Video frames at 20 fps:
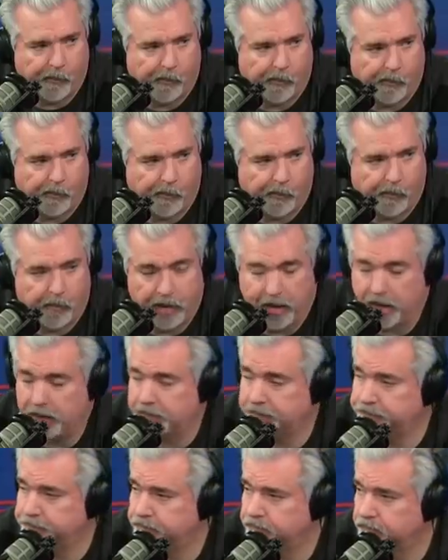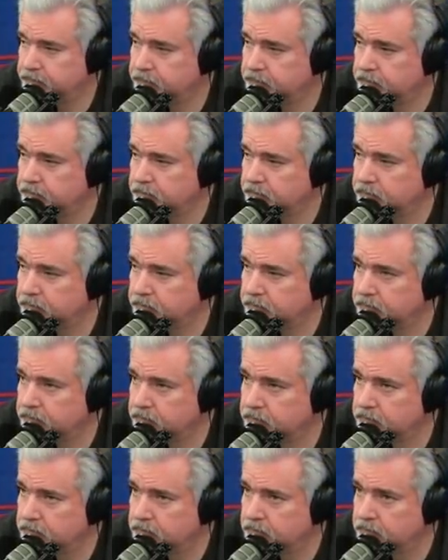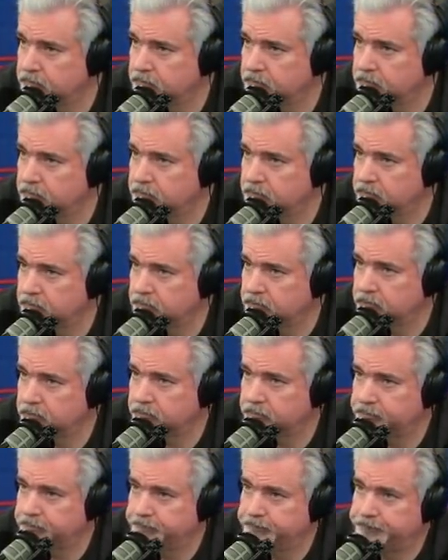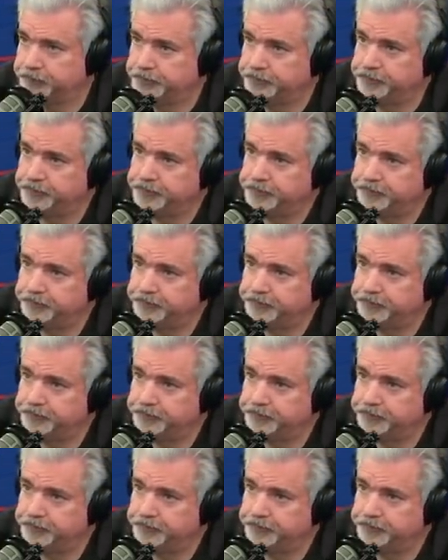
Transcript: [no speech]